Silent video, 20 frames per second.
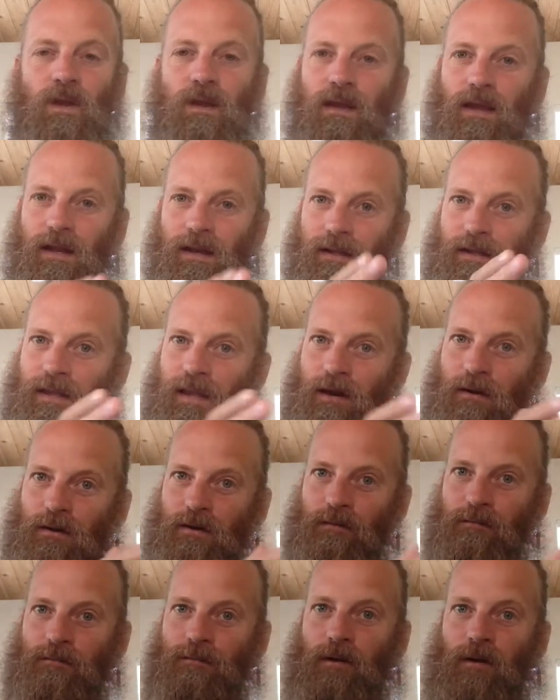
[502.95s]
it
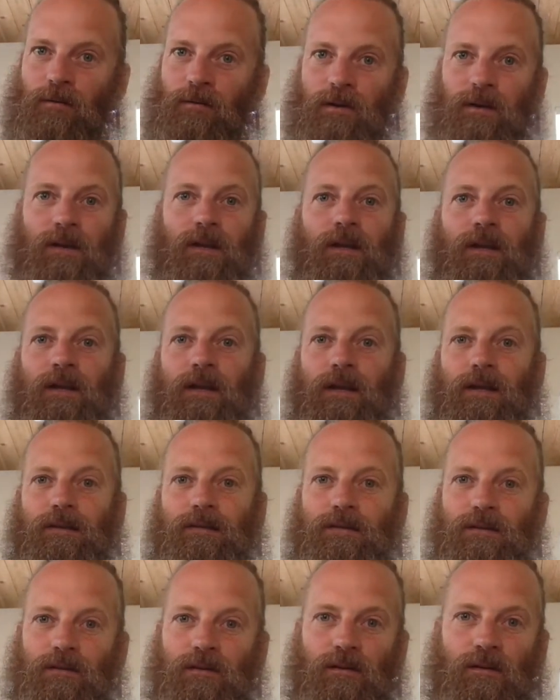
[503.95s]
carried forward
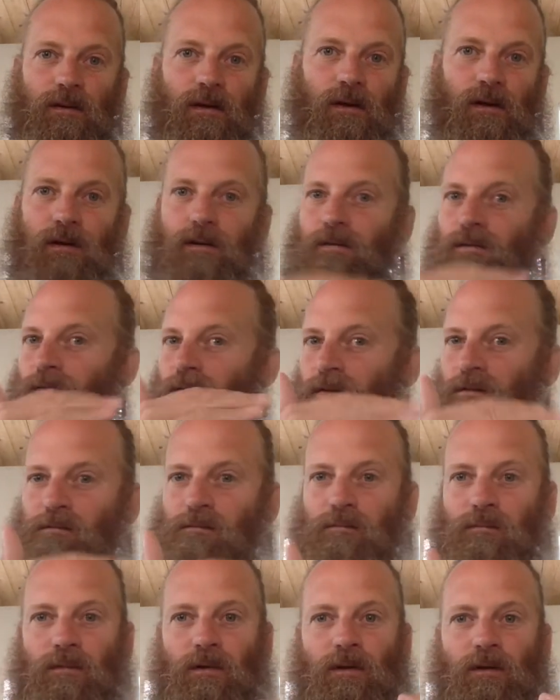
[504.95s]
into this
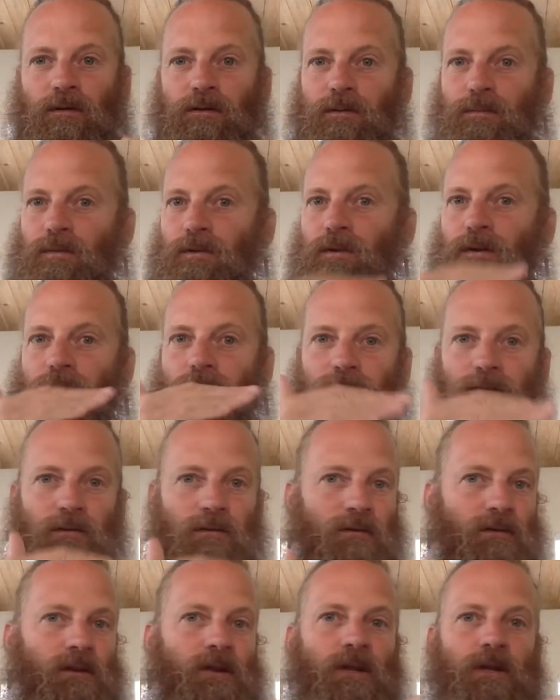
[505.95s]
multiple
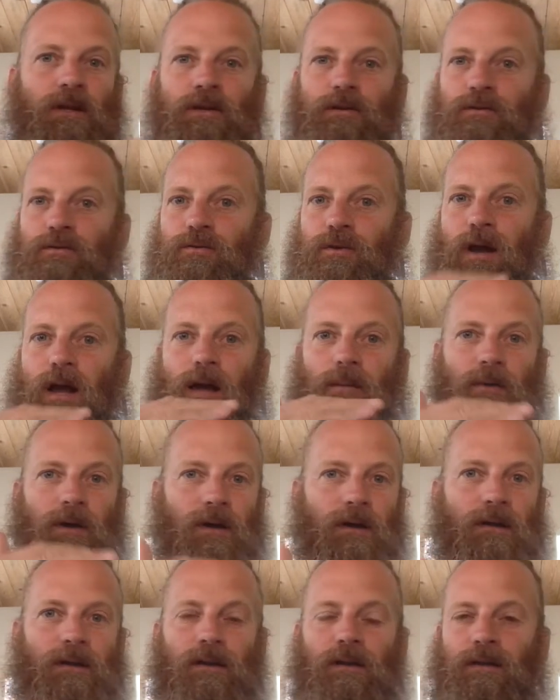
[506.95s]
level
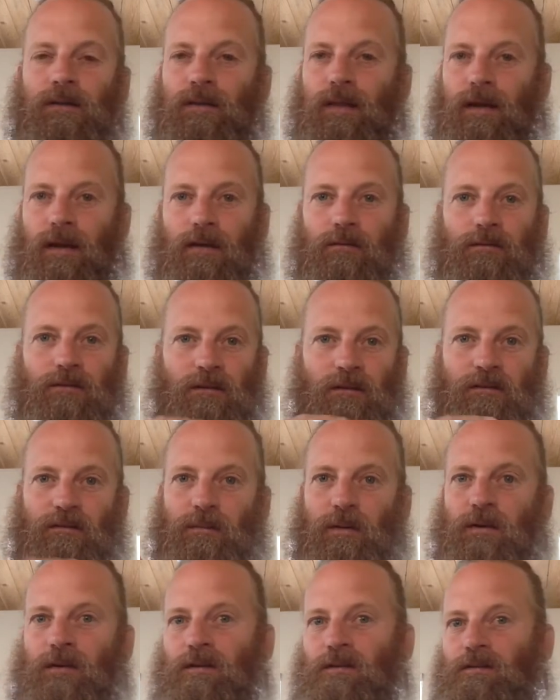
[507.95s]
drama that I was
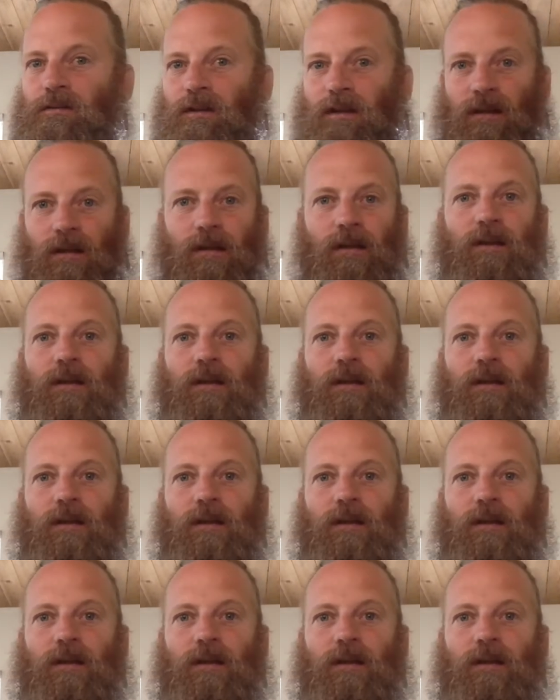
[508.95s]
experiencing